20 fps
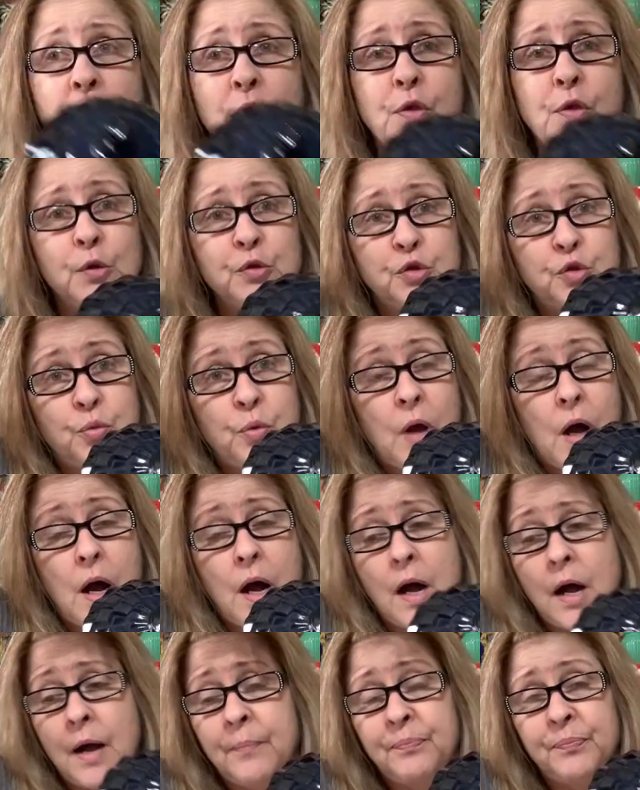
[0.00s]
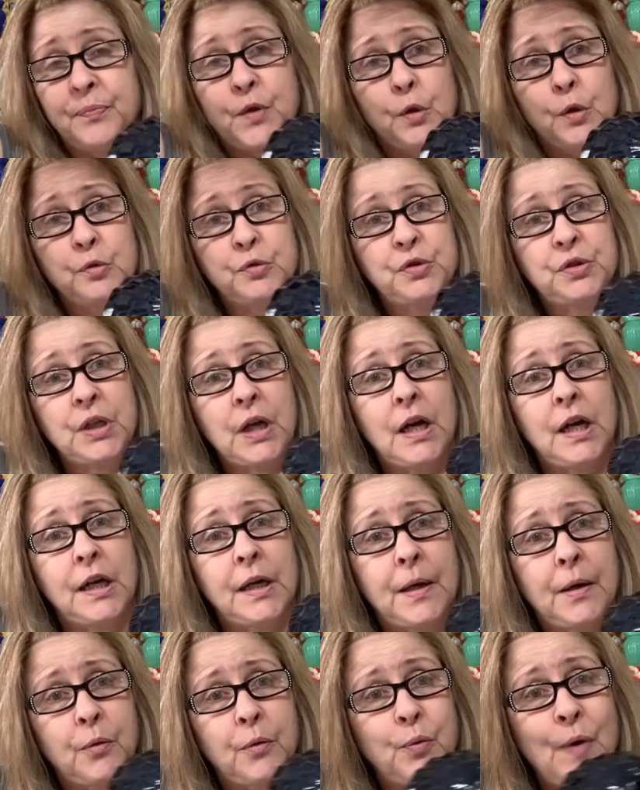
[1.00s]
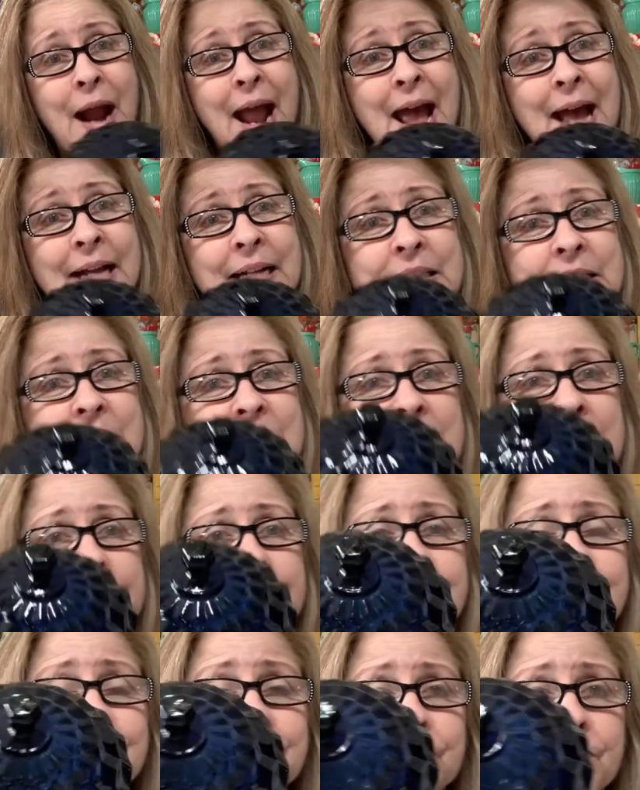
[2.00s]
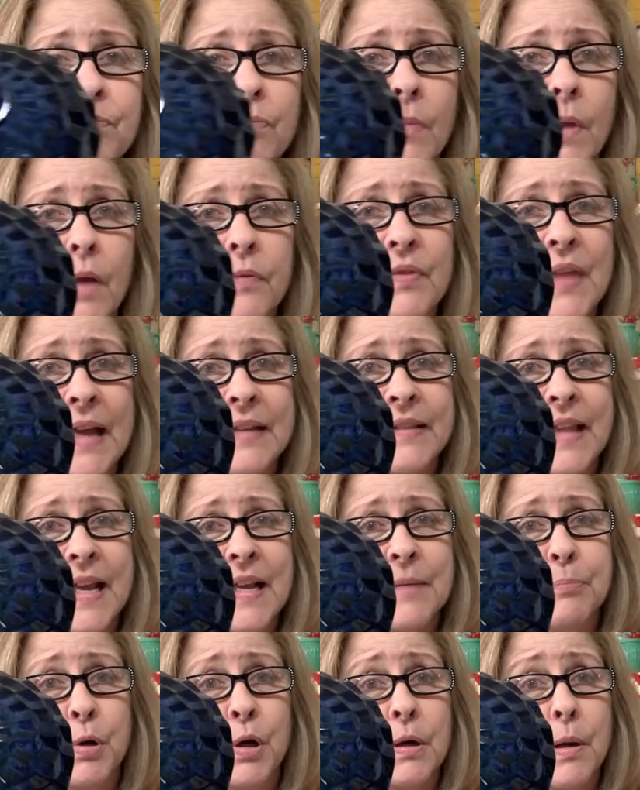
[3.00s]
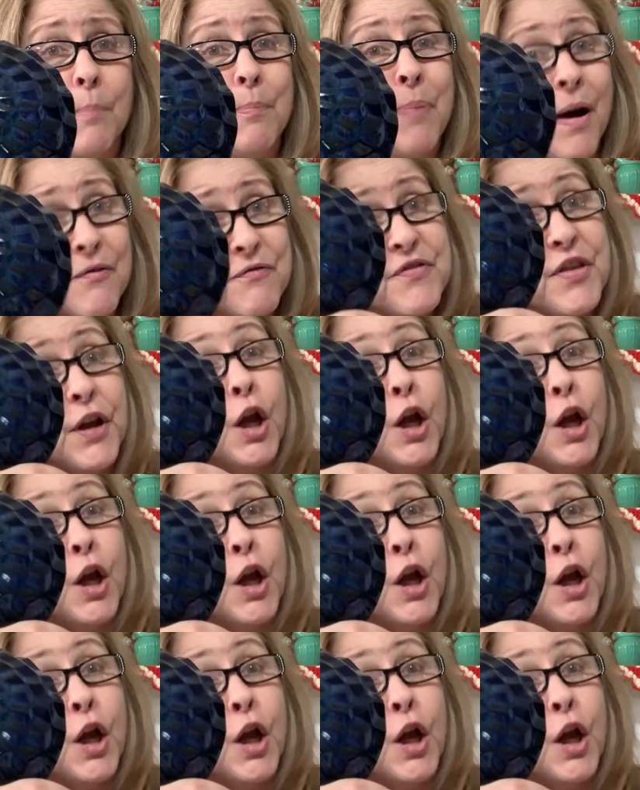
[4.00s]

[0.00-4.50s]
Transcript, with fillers: of those um, those uh, racks that they put above the